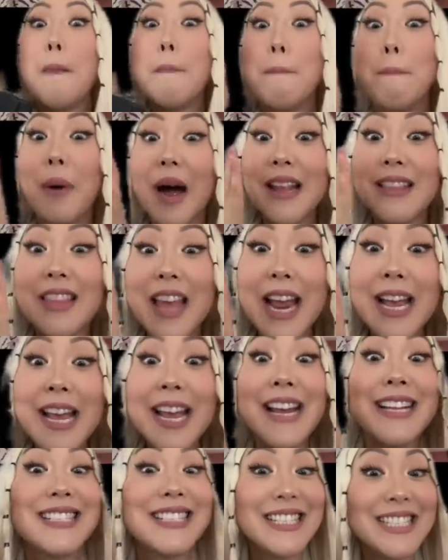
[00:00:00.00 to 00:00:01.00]
but
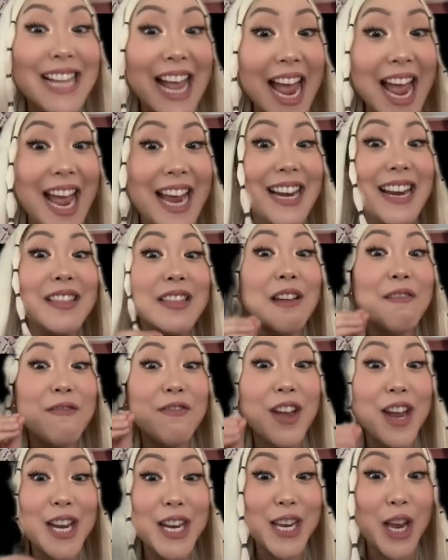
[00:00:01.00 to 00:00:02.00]
they said in the
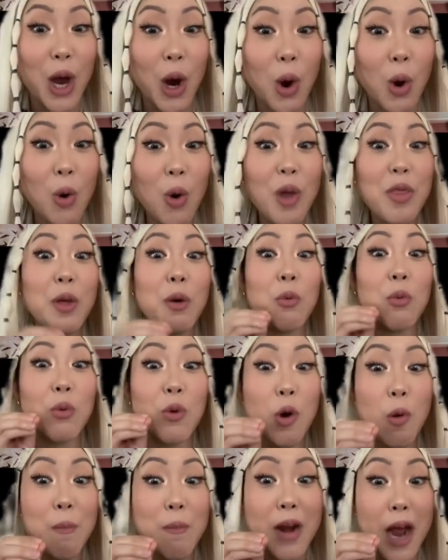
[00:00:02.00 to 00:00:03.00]
video the
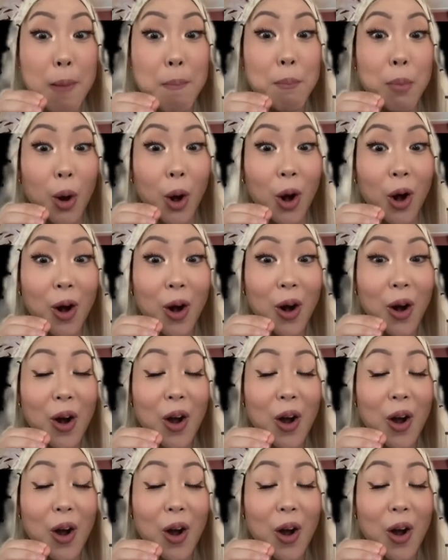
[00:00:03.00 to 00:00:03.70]
room number.